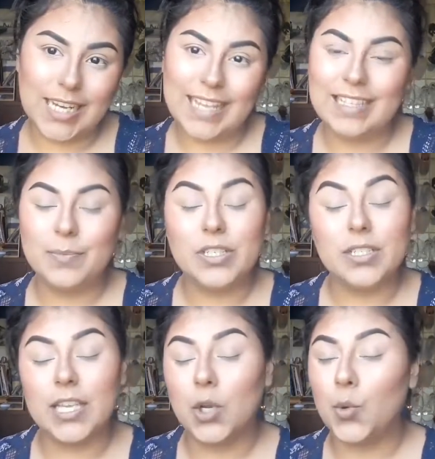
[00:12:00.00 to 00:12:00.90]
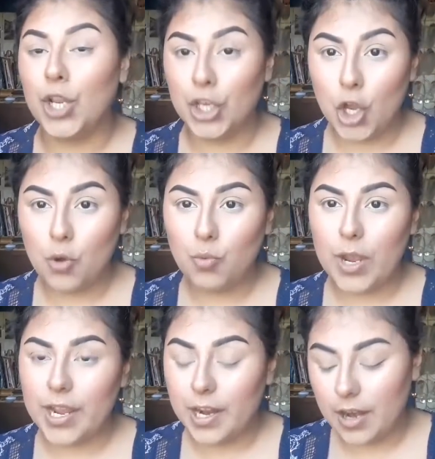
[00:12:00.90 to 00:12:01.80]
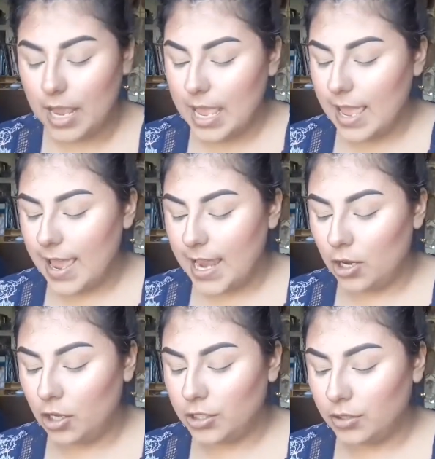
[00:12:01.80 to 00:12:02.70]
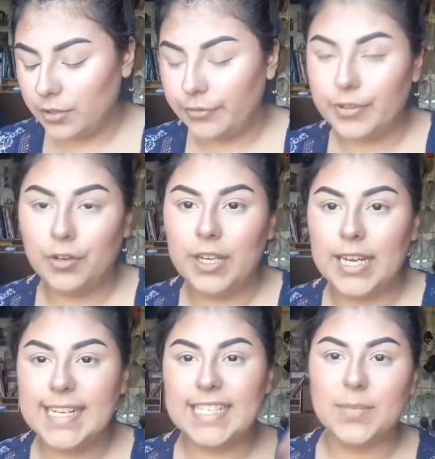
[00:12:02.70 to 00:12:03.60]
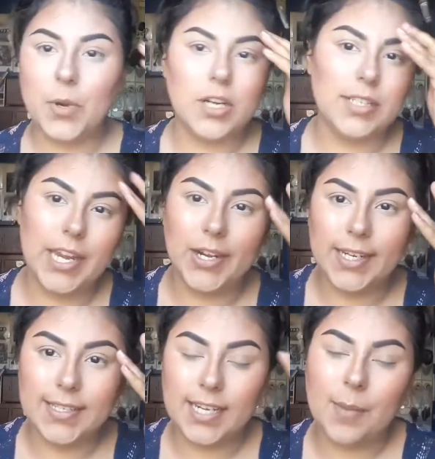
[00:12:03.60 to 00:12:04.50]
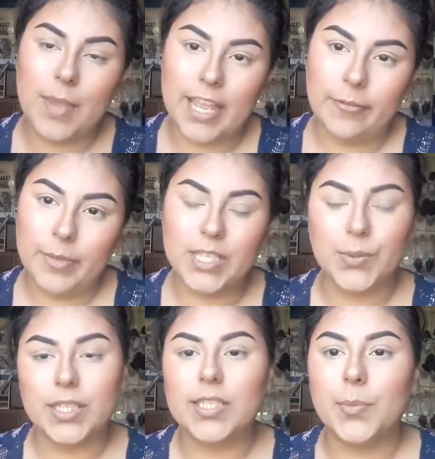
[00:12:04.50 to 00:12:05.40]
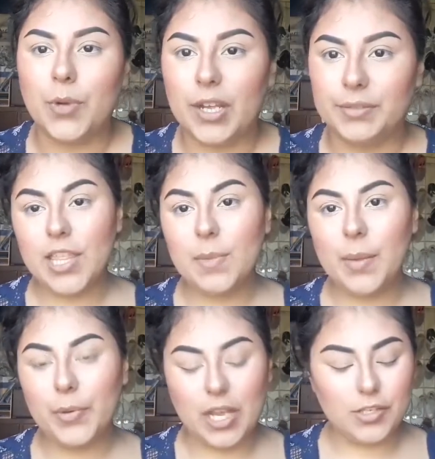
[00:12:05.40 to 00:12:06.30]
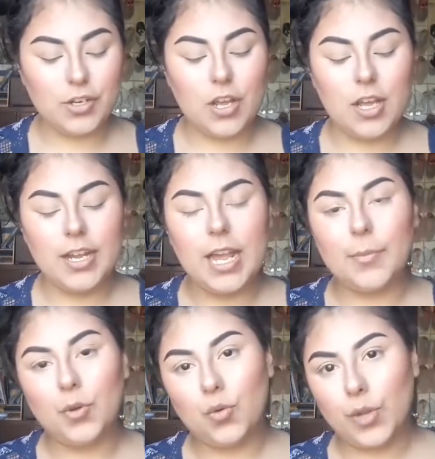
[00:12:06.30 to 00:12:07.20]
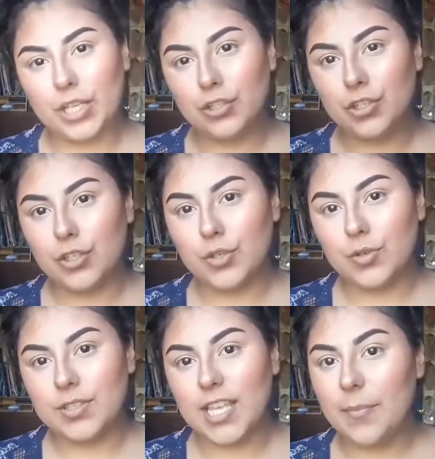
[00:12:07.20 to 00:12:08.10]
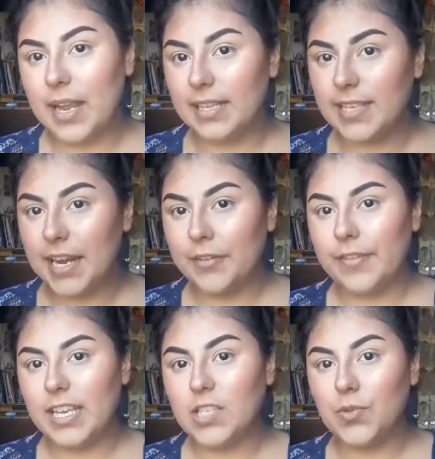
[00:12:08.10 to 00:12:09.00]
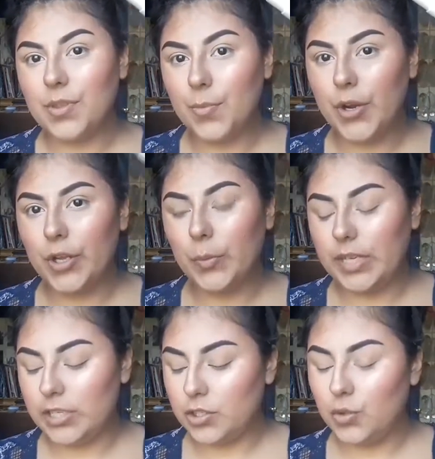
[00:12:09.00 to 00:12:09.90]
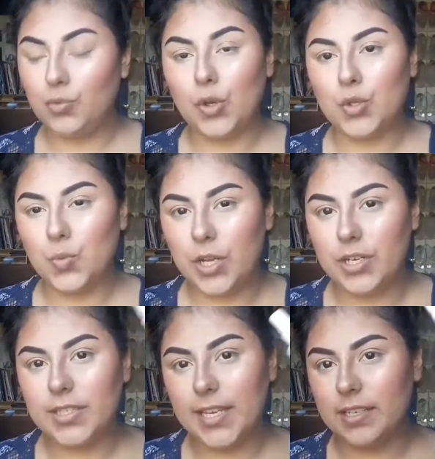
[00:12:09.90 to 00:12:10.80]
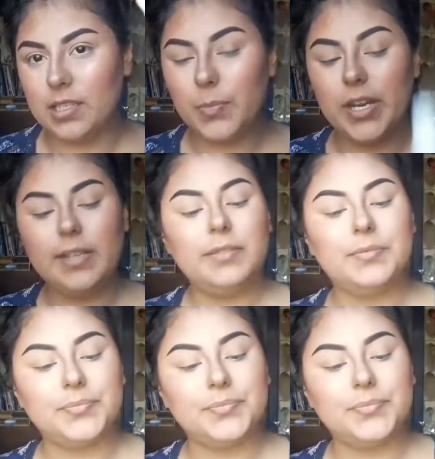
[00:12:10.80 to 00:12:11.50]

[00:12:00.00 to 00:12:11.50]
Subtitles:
day. These bitches ain't going nowhere, and also to fill in any sparse areas that I may have missed with the dip brow. Now that my brows are on, I'm going to set my entire face with the Mario Badescu Rose Water Setting Spray.